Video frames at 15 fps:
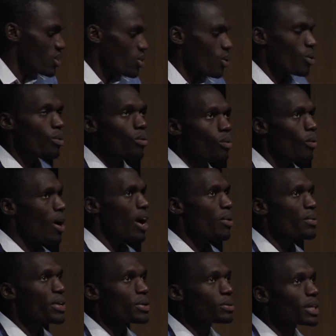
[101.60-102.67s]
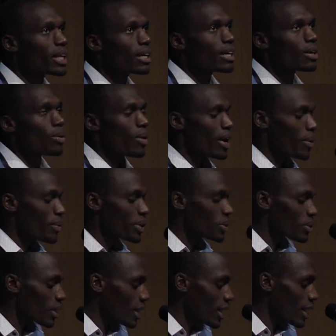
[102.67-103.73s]
so why are we unique? Why are we
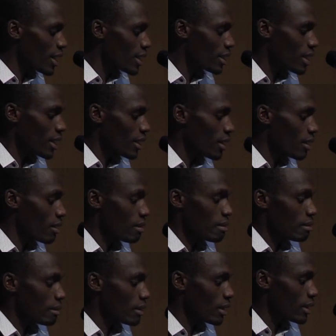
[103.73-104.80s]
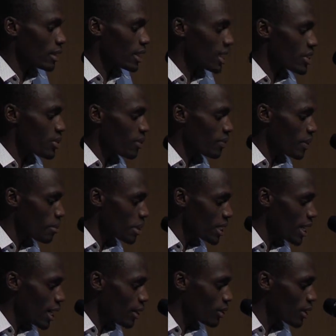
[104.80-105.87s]
not like the, the rest of the
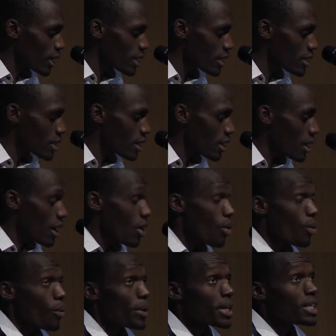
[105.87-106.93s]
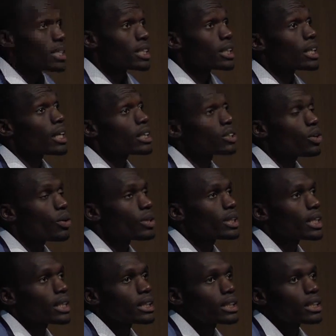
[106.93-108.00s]
media outlets? We generate
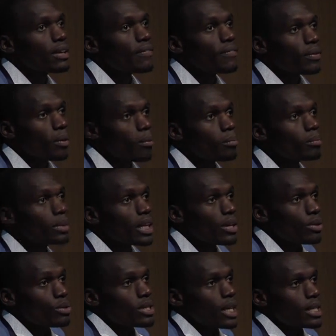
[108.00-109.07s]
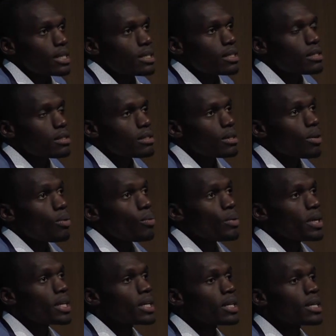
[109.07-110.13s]
content from the users.
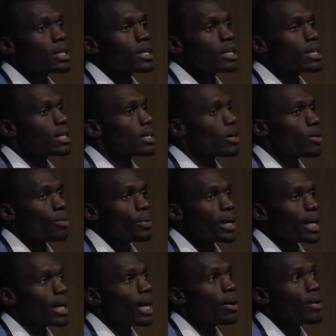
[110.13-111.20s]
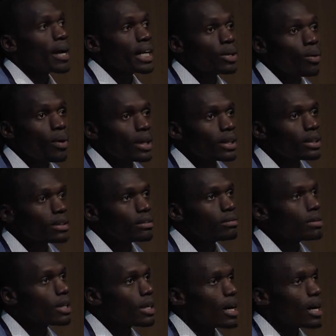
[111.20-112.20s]
We, we allow anyone